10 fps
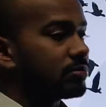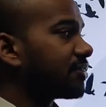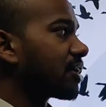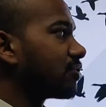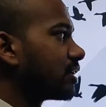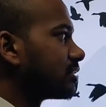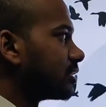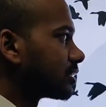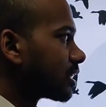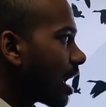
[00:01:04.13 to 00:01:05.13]
different
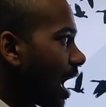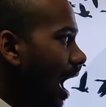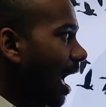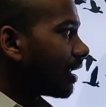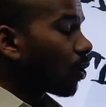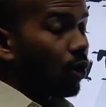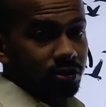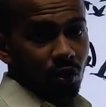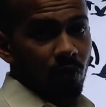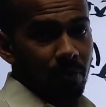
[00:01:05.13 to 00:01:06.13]
reasons. And
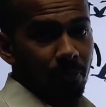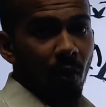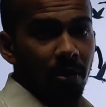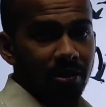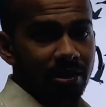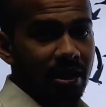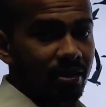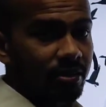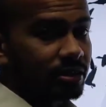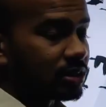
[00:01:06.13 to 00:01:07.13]
also when population
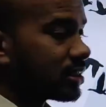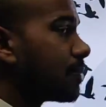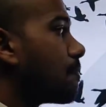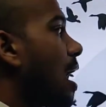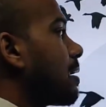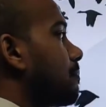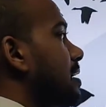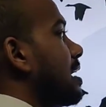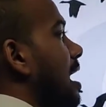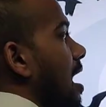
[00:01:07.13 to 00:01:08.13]
increases, it might
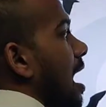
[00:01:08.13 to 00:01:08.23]
be